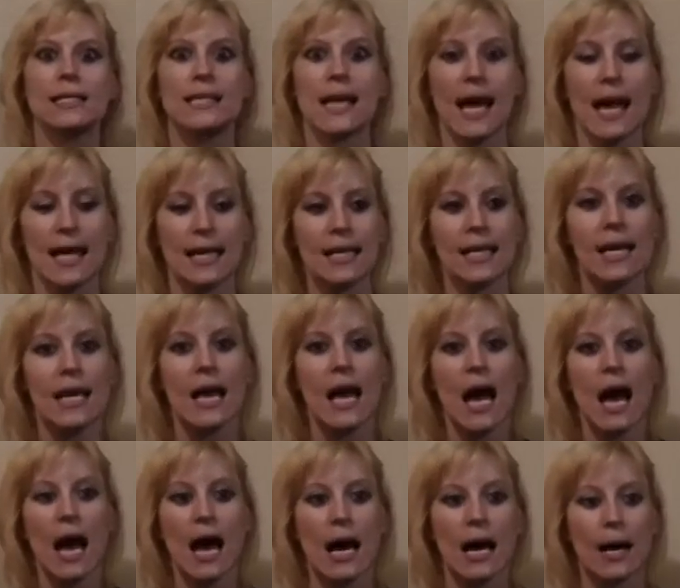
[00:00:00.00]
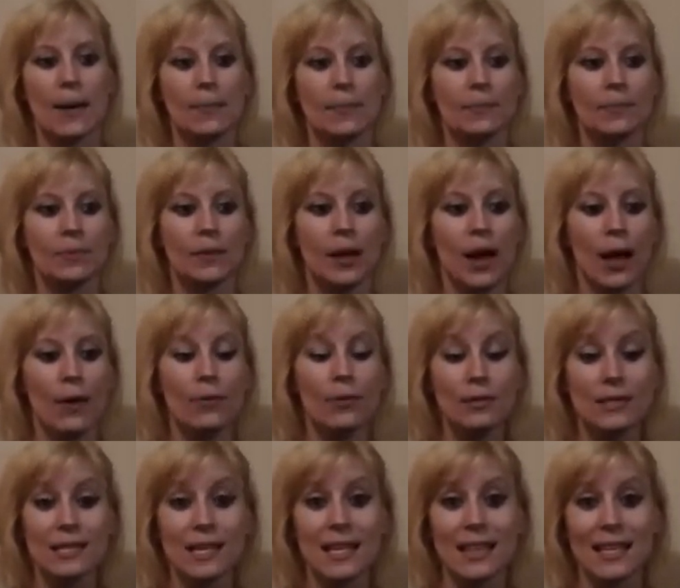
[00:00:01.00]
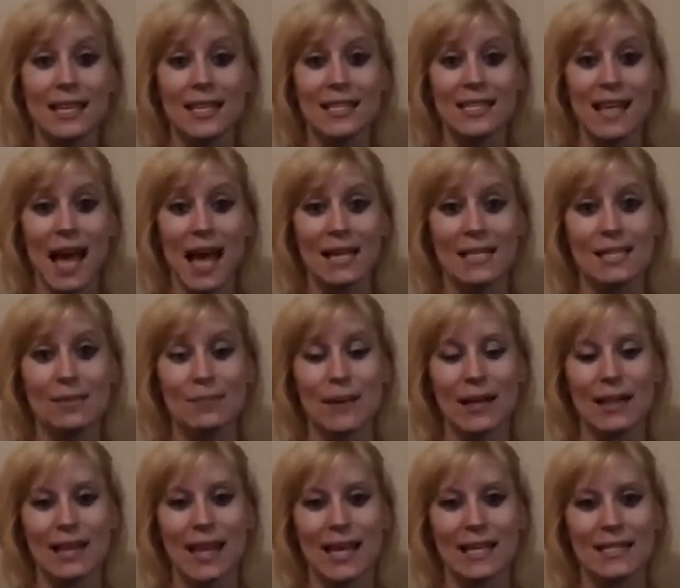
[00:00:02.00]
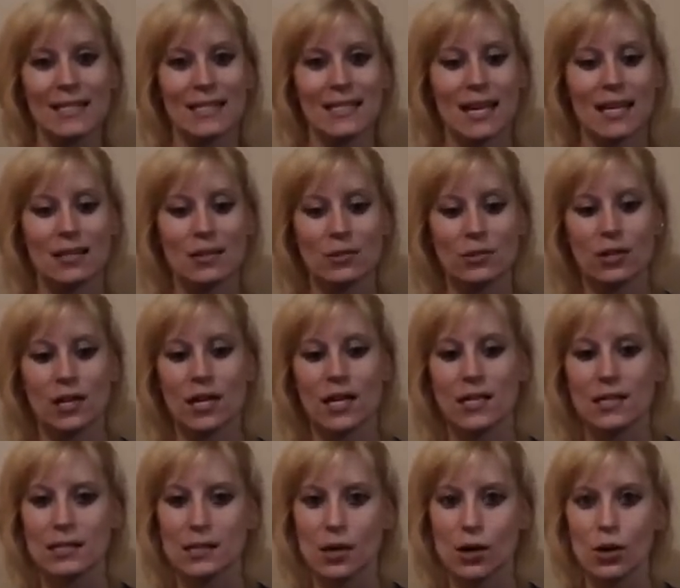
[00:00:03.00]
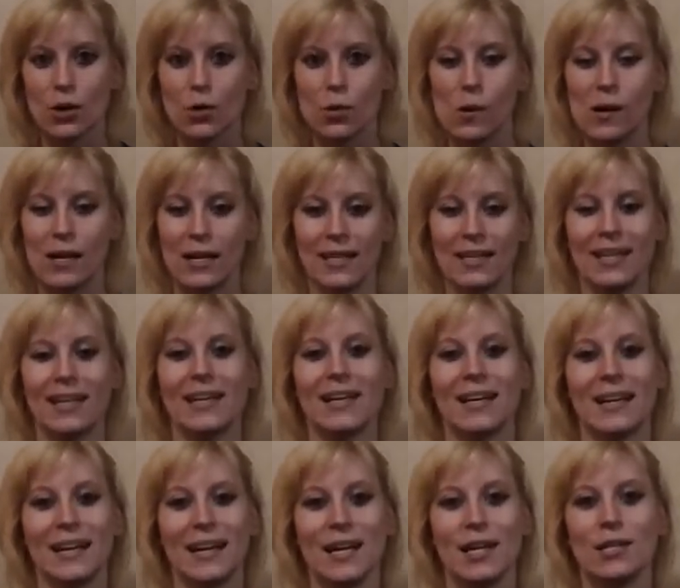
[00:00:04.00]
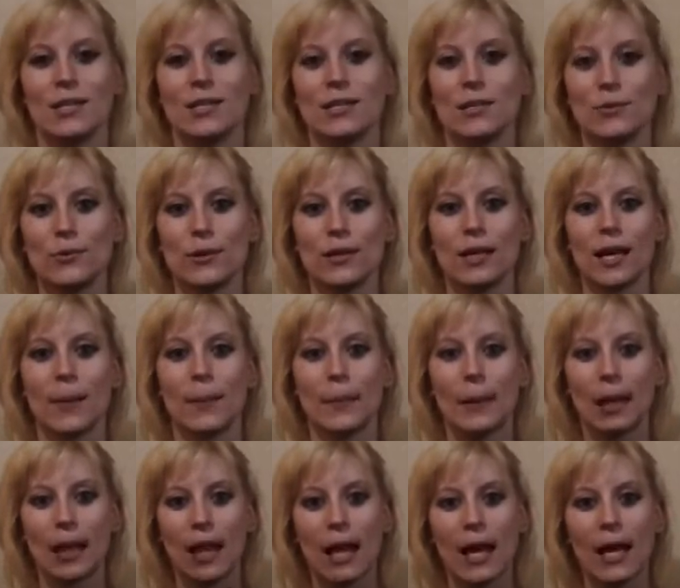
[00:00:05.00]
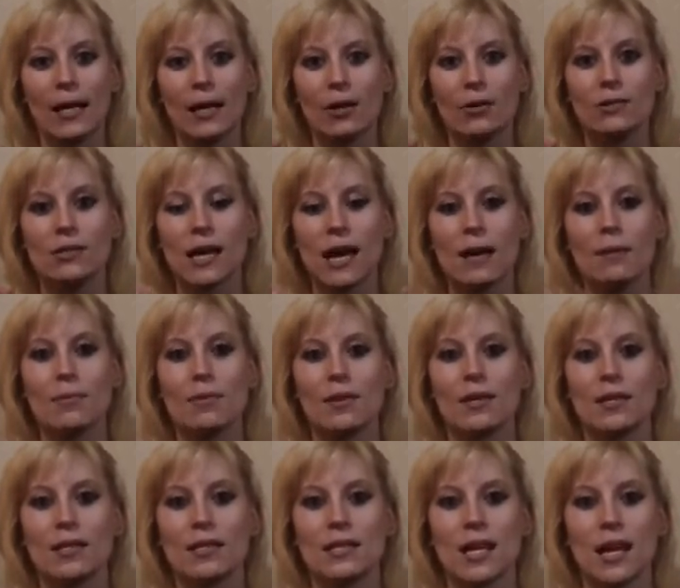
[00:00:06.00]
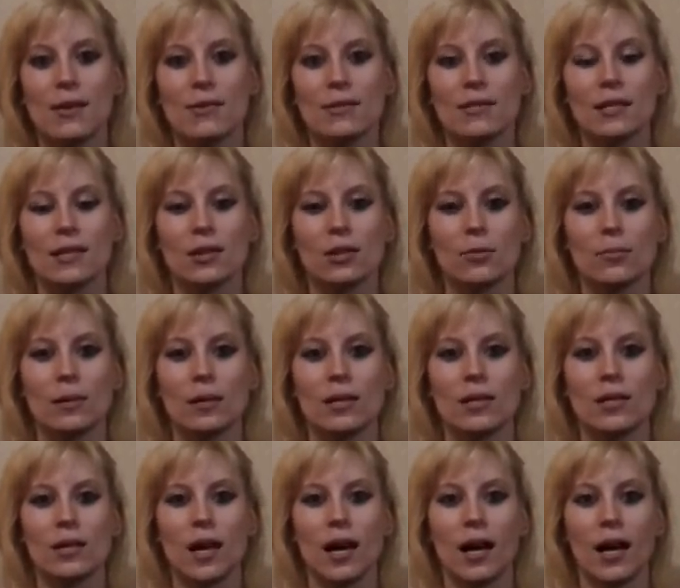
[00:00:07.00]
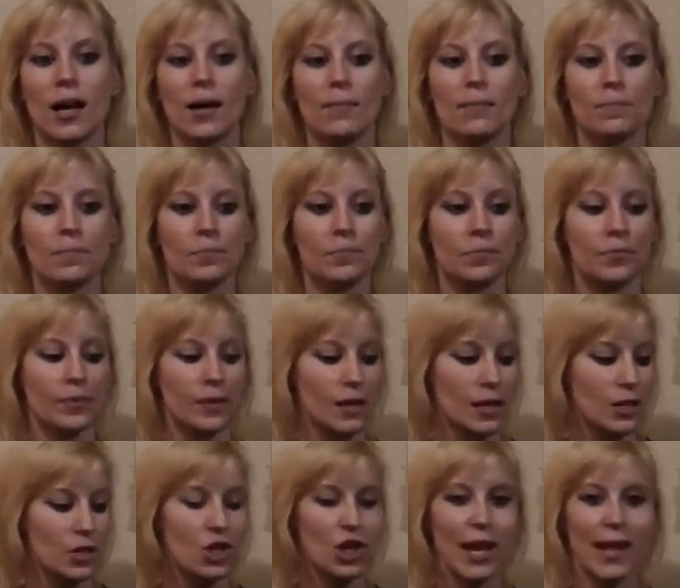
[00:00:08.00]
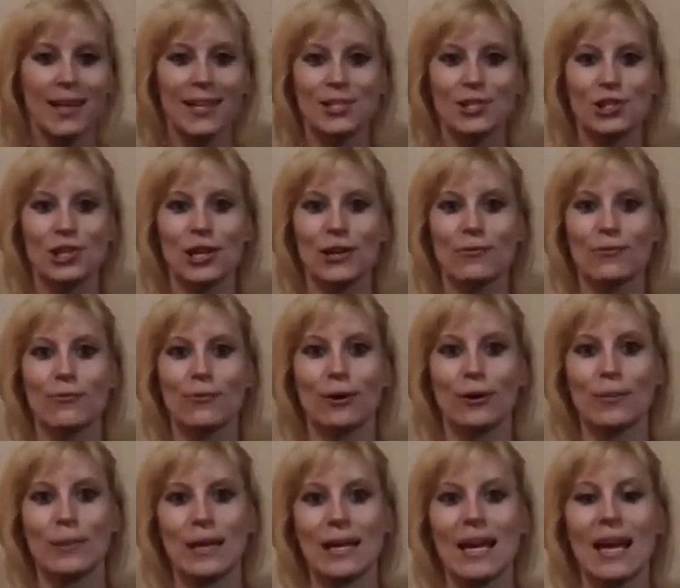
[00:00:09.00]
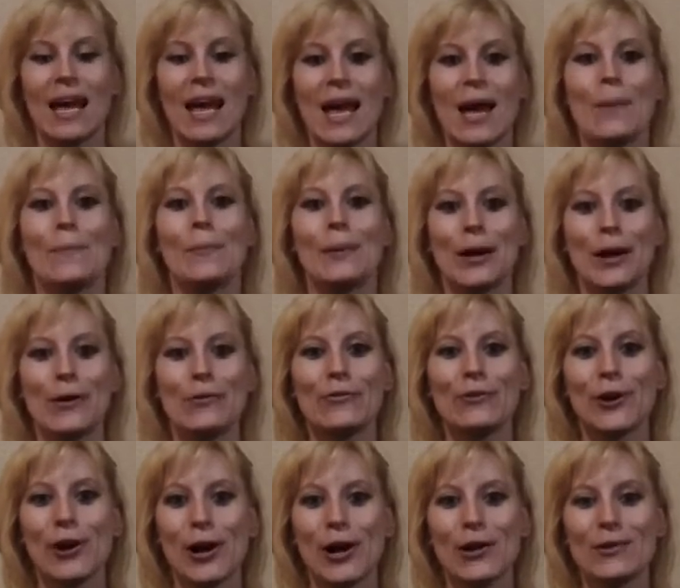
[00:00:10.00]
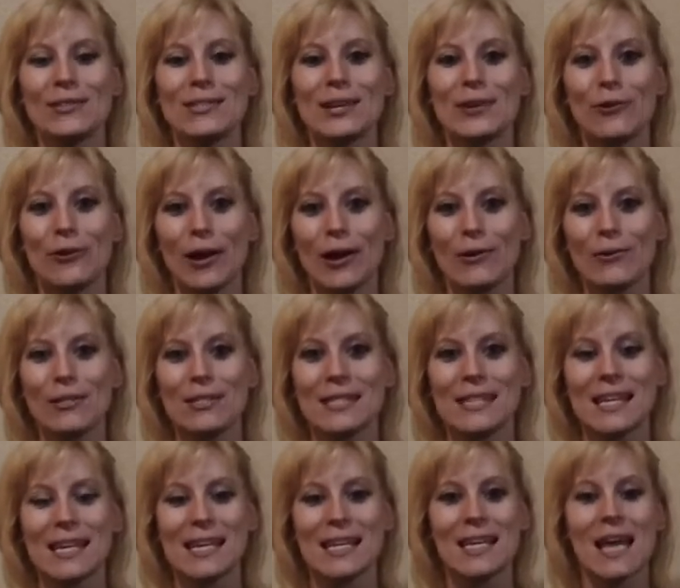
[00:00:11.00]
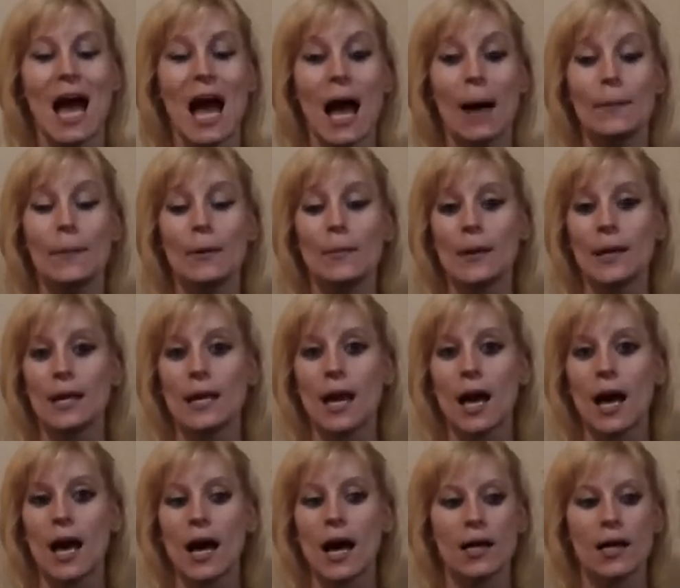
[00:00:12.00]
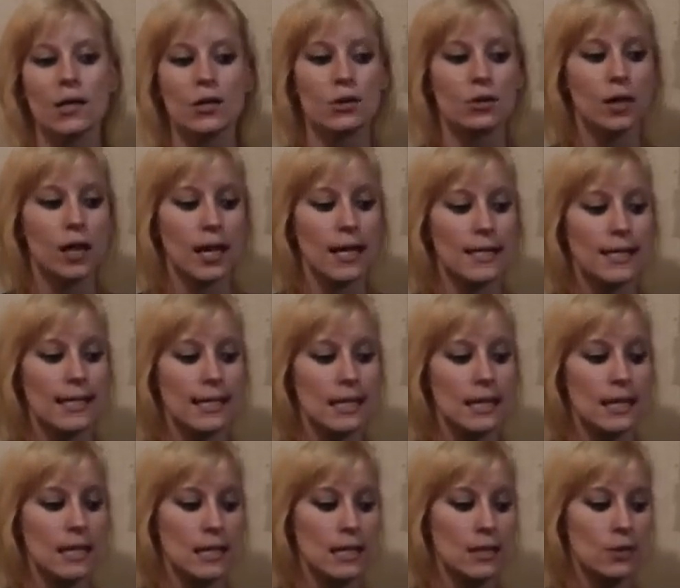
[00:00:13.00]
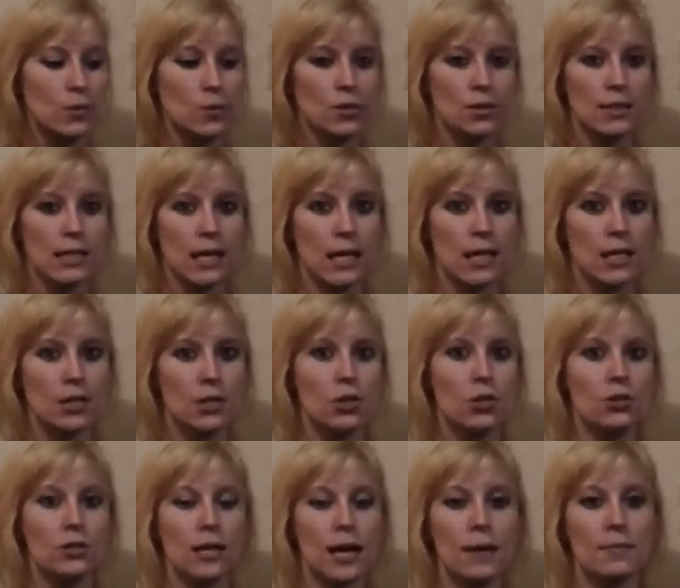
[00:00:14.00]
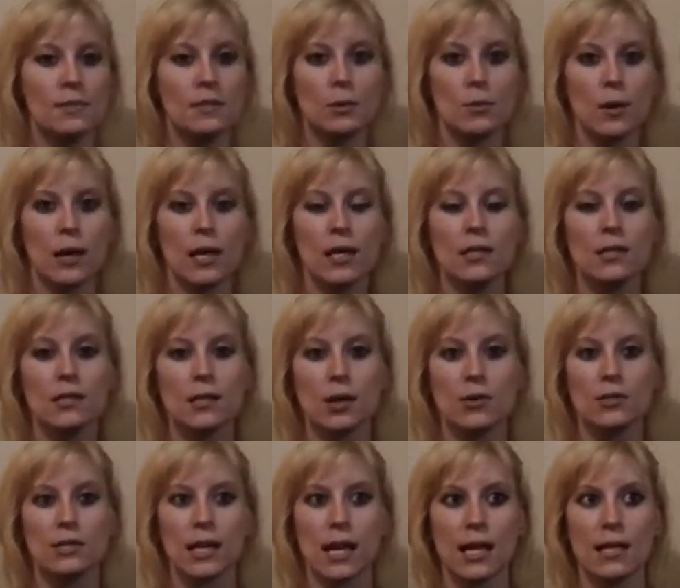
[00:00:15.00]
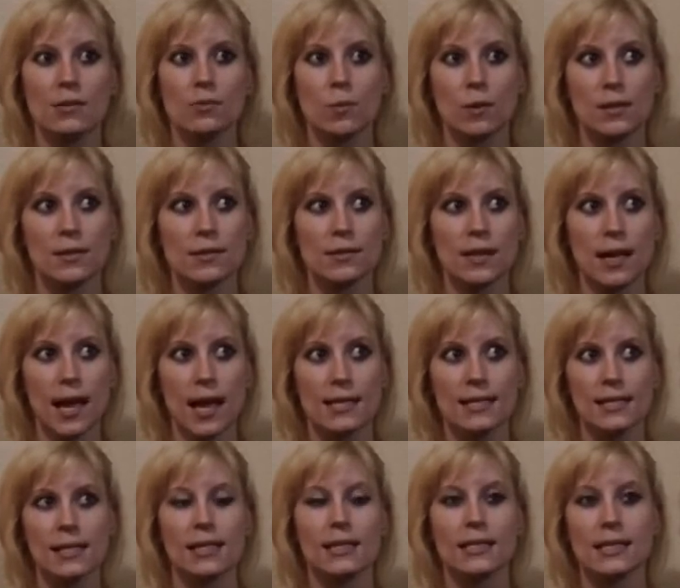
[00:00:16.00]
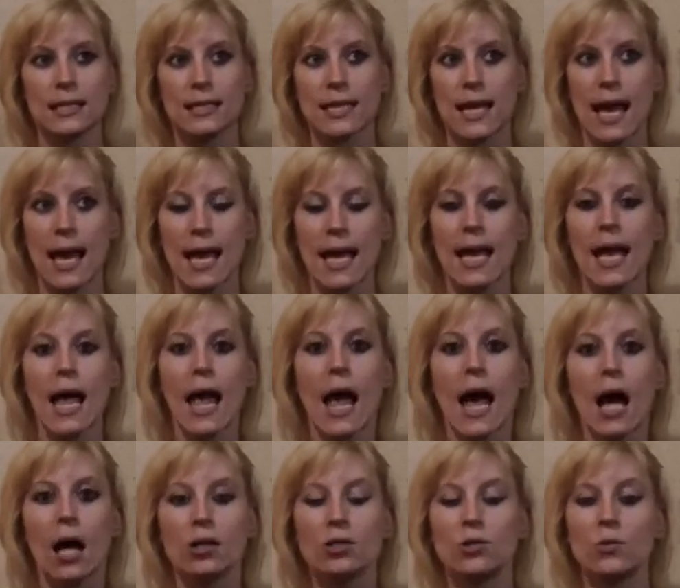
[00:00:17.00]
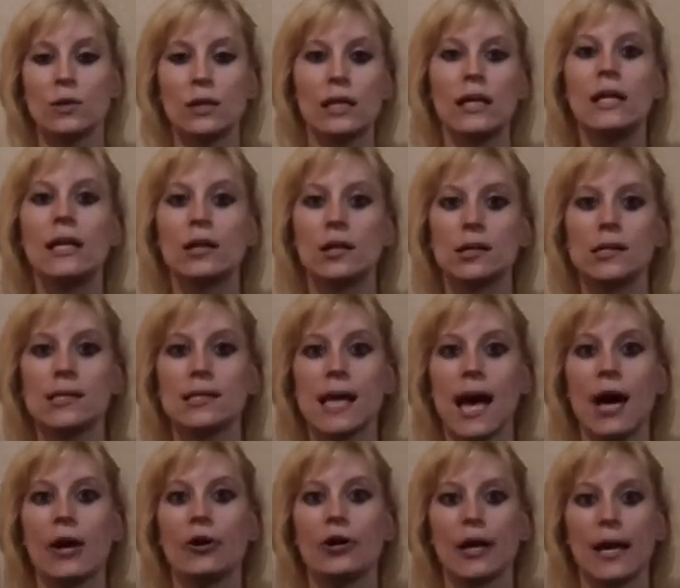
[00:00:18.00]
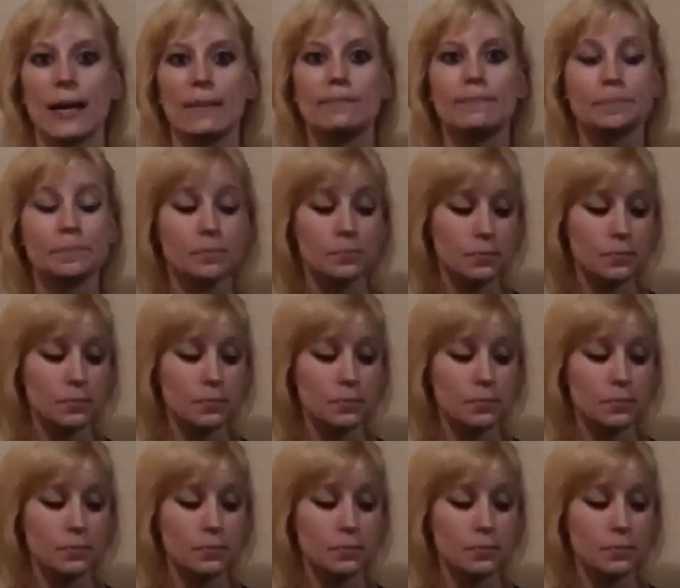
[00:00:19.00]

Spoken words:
dead. I will say this, I did my legs yesterday, so doing a plyo type thing today was a little bit challenging for me. But overall, it's a great routine. I'm going to be utilizing this routine 2 times a week. So today's Wednesday, I did it today. I'll do it again on Saturday.